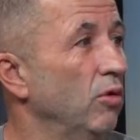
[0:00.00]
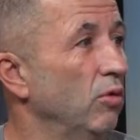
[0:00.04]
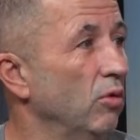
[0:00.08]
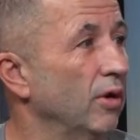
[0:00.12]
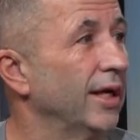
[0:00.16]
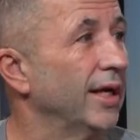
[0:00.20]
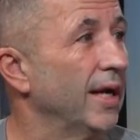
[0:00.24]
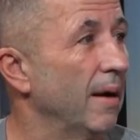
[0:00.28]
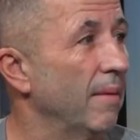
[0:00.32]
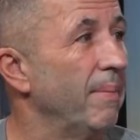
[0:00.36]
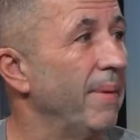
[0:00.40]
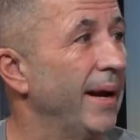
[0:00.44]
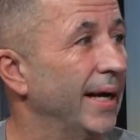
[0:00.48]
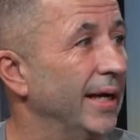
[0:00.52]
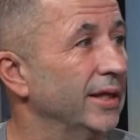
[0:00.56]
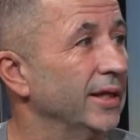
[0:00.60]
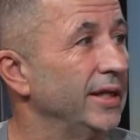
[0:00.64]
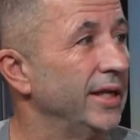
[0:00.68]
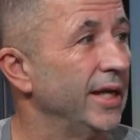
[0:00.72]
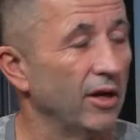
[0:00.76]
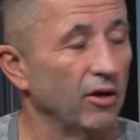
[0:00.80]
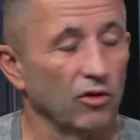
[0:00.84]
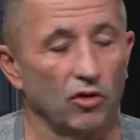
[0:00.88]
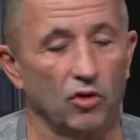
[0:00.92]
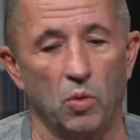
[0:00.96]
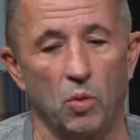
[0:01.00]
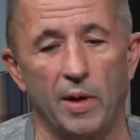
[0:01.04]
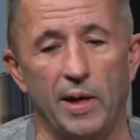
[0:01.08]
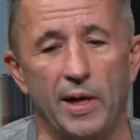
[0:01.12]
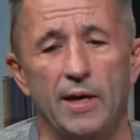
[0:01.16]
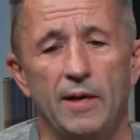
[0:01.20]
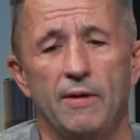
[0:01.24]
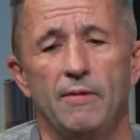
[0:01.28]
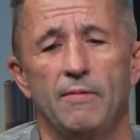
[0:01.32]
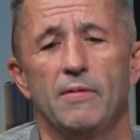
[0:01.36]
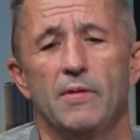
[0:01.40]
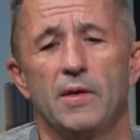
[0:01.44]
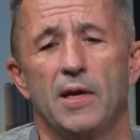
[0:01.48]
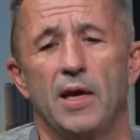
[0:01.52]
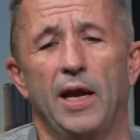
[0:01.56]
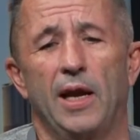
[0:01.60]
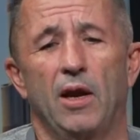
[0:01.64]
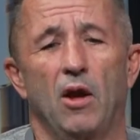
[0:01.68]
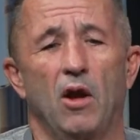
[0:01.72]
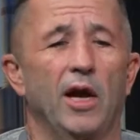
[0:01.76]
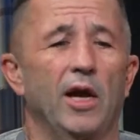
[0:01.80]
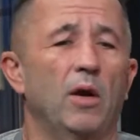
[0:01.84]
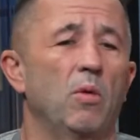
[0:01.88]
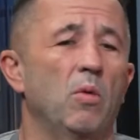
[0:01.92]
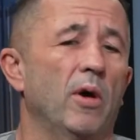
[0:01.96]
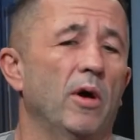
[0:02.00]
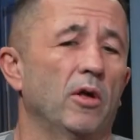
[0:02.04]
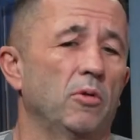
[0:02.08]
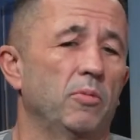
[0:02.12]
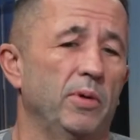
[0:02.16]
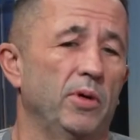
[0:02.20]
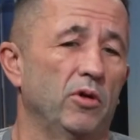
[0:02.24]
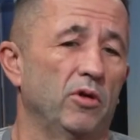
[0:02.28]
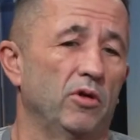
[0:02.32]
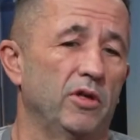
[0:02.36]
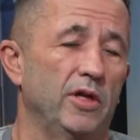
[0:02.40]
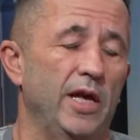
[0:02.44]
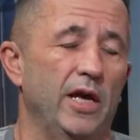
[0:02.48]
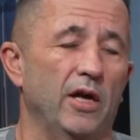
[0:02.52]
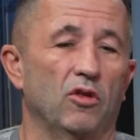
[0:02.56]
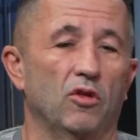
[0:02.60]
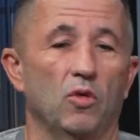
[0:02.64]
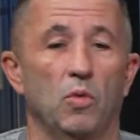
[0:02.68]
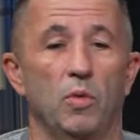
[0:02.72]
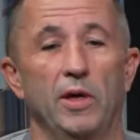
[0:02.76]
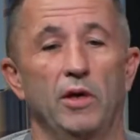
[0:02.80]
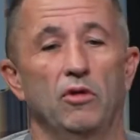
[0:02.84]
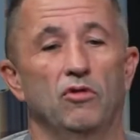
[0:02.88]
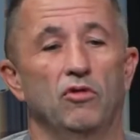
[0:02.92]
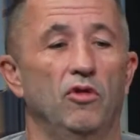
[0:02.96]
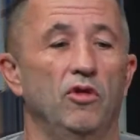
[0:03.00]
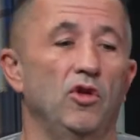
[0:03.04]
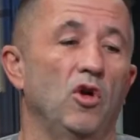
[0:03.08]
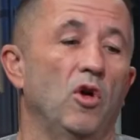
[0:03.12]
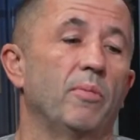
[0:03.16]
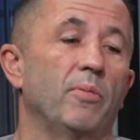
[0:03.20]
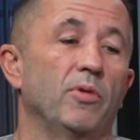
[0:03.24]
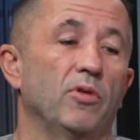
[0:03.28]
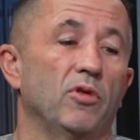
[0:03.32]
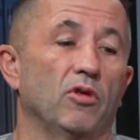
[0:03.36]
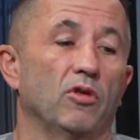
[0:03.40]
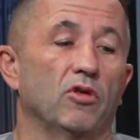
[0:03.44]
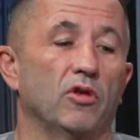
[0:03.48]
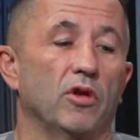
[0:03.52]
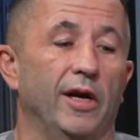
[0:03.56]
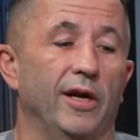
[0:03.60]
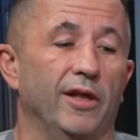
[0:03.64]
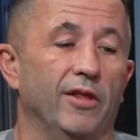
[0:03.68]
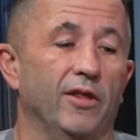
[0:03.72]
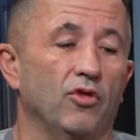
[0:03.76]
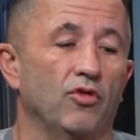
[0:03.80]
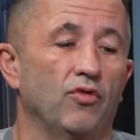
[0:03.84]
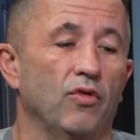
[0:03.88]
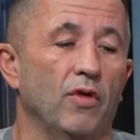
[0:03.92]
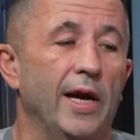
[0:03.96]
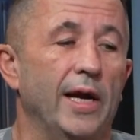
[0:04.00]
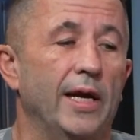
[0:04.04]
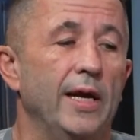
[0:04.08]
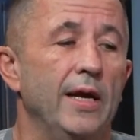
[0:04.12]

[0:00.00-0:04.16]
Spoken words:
to come back to Town Square. And likewise, because Town Square is on the opposite side of the track,